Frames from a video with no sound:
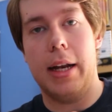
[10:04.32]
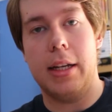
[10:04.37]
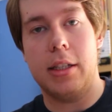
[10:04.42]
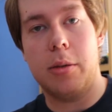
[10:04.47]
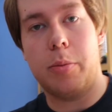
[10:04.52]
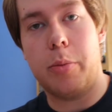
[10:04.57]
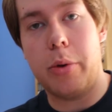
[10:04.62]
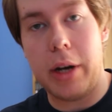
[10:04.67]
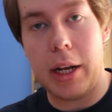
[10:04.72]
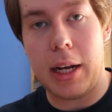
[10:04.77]
and
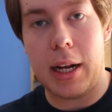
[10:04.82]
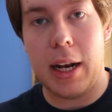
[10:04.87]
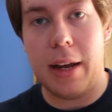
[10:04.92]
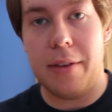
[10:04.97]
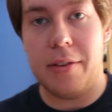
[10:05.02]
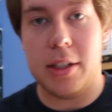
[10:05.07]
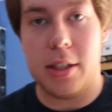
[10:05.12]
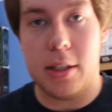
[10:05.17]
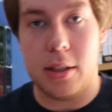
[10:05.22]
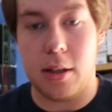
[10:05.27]
it's a pretty
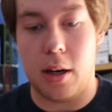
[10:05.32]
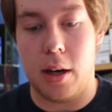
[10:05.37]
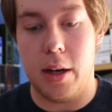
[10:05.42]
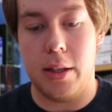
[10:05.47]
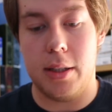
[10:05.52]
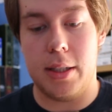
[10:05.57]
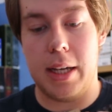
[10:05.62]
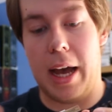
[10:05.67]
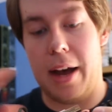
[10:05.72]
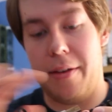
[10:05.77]
clever
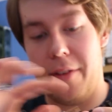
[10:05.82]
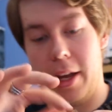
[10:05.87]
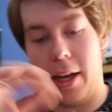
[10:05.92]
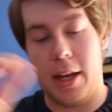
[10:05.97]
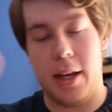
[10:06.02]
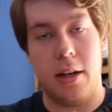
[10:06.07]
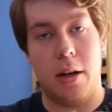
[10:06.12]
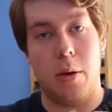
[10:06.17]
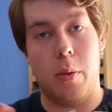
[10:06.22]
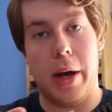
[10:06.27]
design to have it
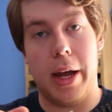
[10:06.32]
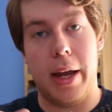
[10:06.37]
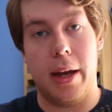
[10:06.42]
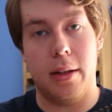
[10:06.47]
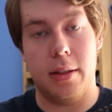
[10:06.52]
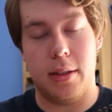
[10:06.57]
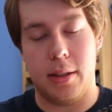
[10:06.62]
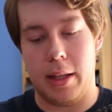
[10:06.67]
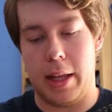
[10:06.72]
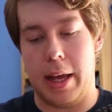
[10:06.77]
hidden away
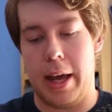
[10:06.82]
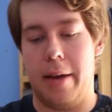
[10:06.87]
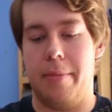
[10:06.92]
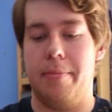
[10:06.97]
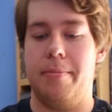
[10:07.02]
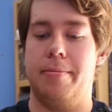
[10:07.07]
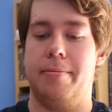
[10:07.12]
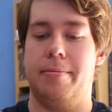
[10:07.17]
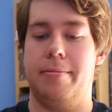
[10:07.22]
under there.